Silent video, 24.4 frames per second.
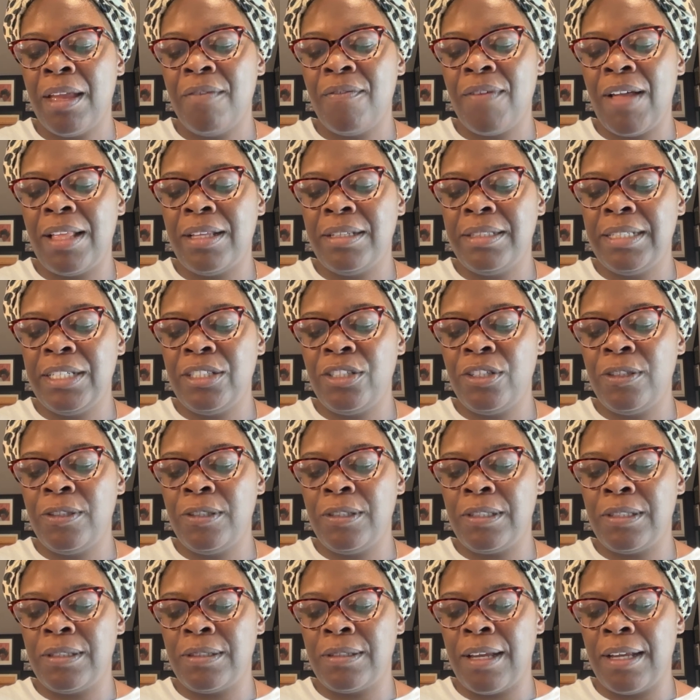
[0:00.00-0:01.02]
Validation
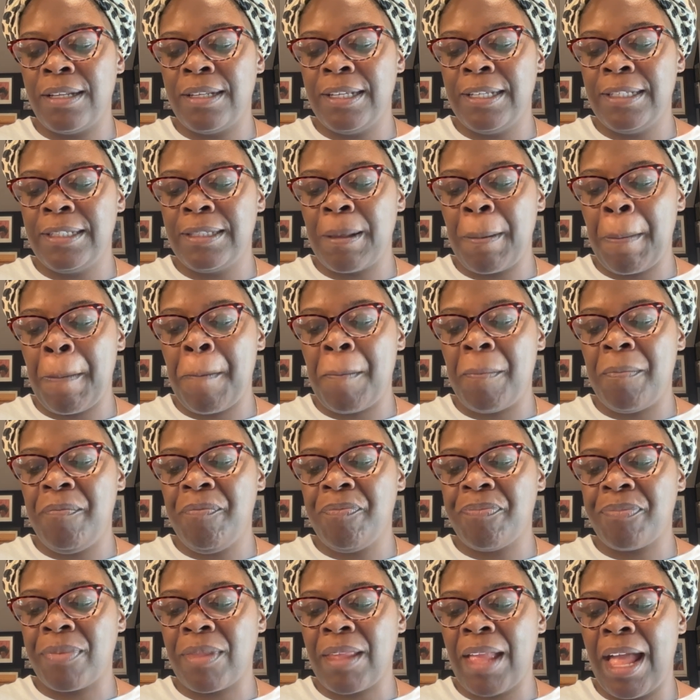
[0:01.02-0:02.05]
studies
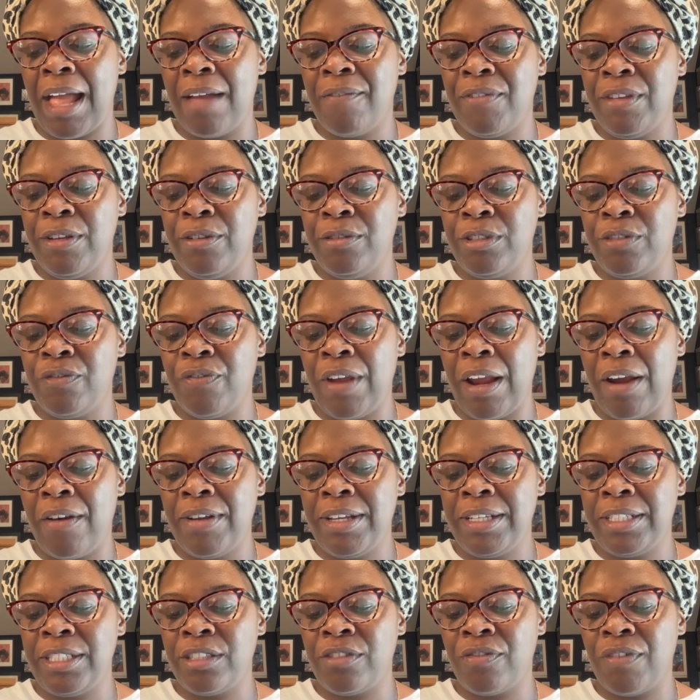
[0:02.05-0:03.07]
have used
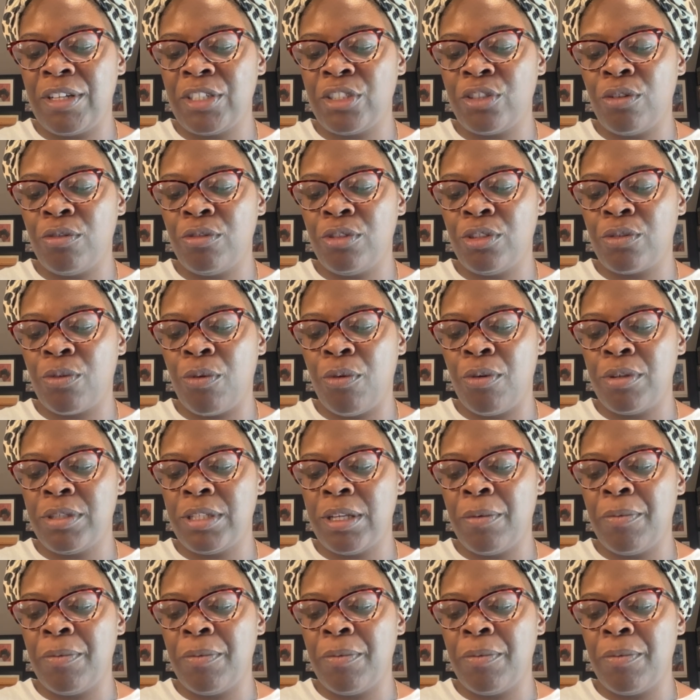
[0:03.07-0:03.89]
various threshold scores